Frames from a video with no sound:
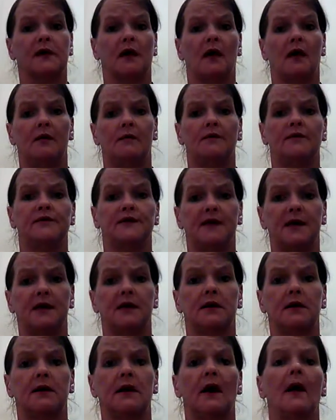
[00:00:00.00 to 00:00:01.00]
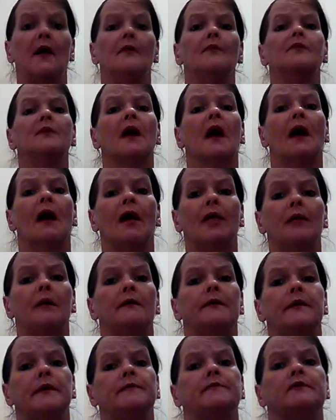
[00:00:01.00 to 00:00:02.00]
comes in. Other
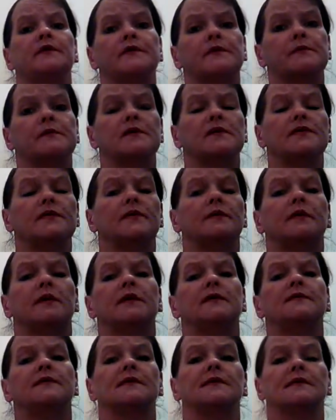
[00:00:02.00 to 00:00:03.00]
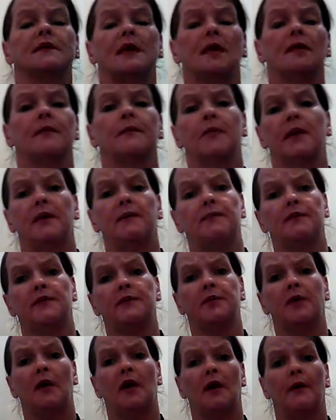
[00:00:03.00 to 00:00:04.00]
people's miseries is other people's
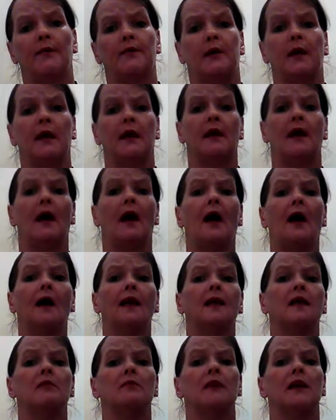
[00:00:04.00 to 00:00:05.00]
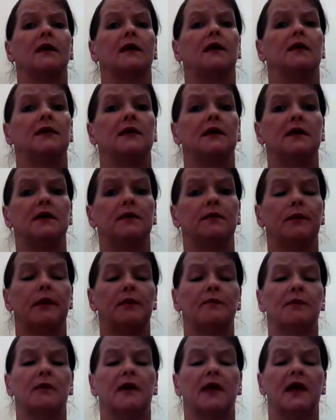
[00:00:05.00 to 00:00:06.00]
profit. I am making these
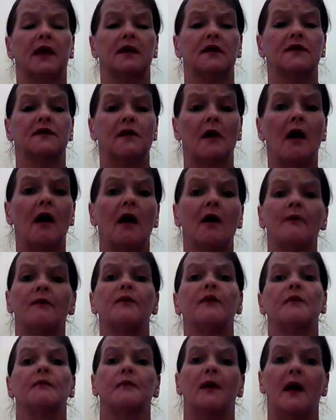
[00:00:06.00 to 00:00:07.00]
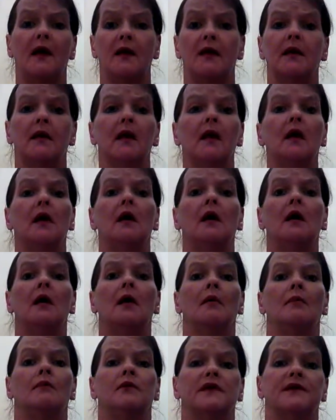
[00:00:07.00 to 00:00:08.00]
people get a job for my
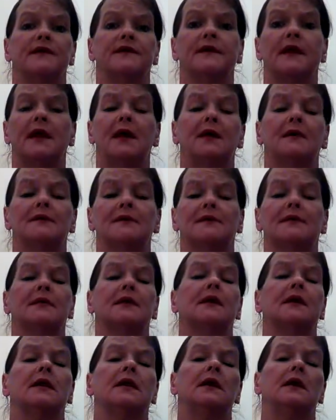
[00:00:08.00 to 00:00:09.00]
mistakes that